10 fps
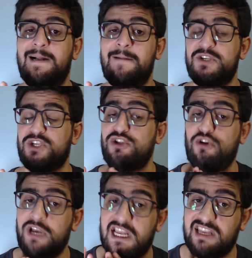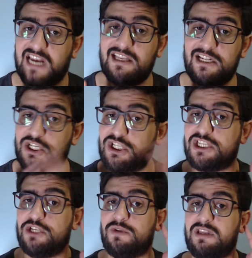So don't get rattled, just
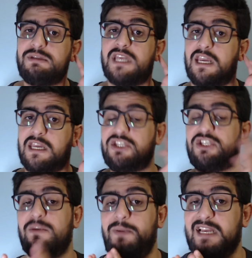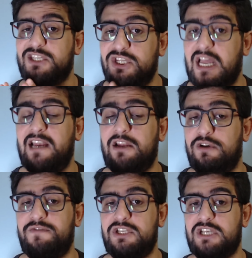listen to what I'm saying. This is simply a style
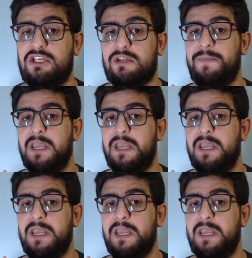conversation.